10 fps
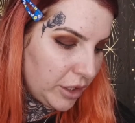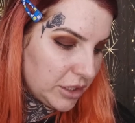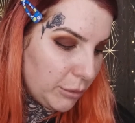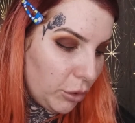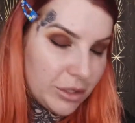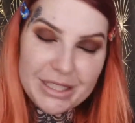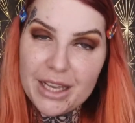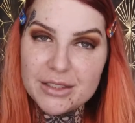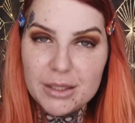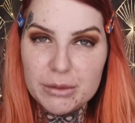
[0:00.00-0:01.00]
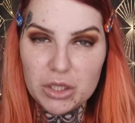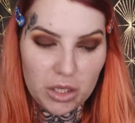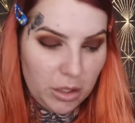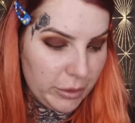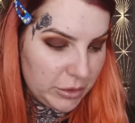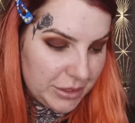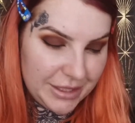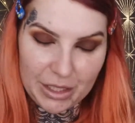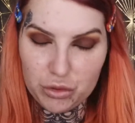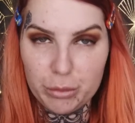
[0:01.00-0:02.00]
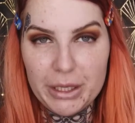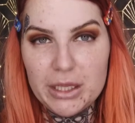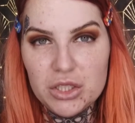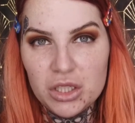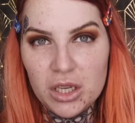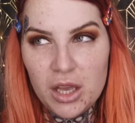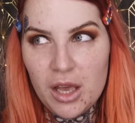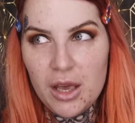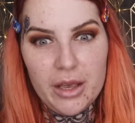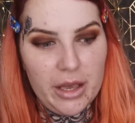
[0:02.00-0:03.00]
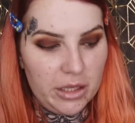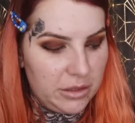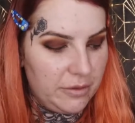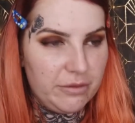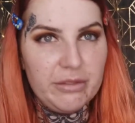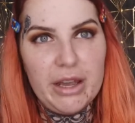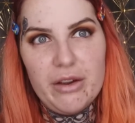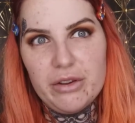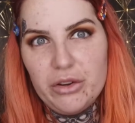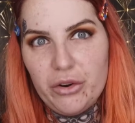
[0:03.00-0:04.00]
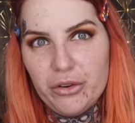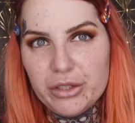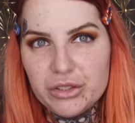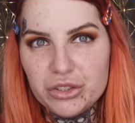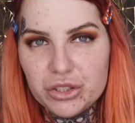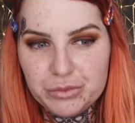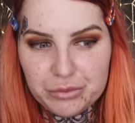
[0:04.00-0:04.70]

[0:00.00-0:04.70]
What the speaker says: So I bought the exact same as her, which was natural beige. It's very orange.